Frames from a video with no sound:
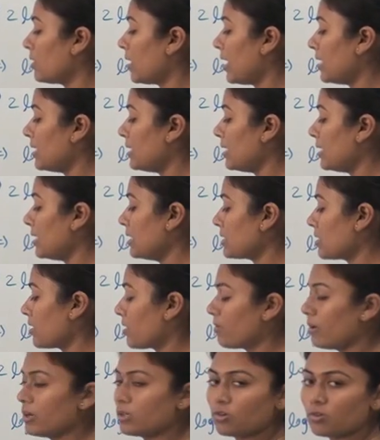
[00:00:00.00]
9 is
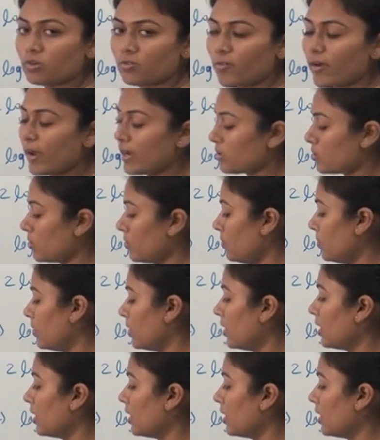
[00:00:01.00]
equal to 12 cube,